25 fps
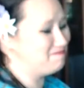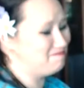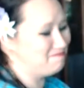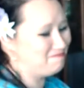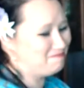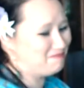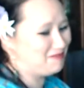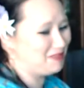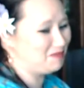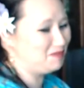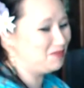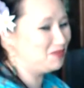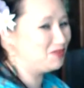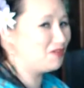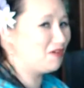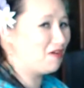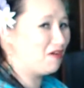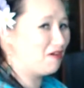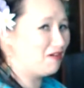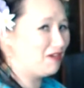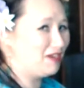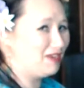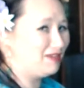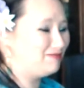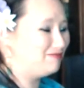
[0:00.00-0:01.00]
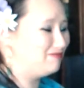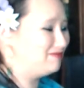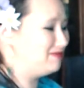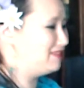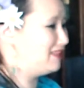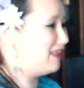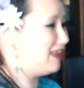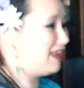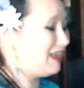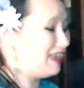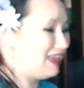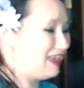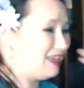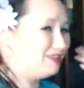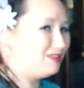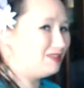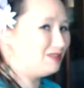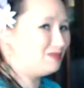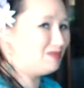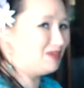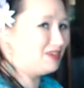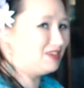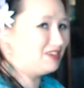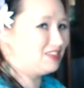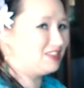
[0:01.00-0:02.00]
I'm sorry. You can't
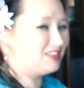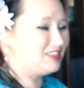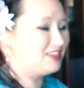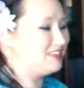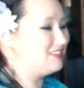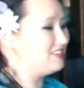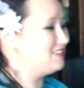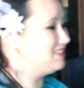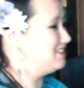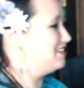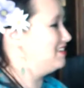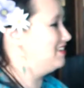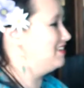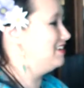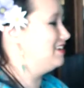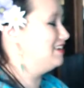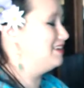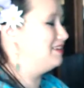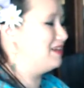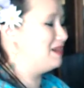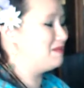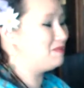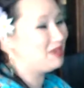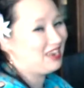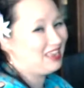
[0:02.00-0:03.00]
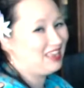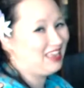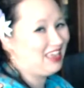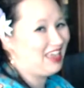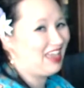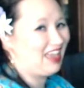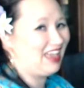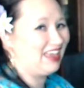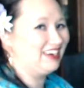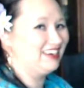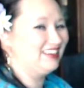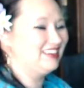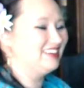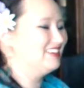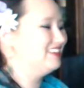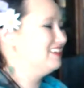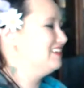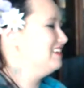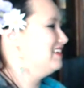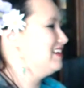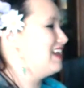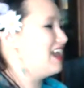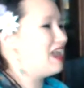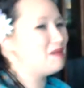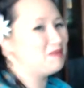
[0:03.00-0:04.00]
smudge this. I mean, I can.
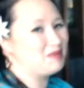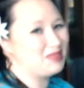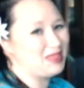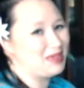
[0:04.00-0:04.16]
Hand me that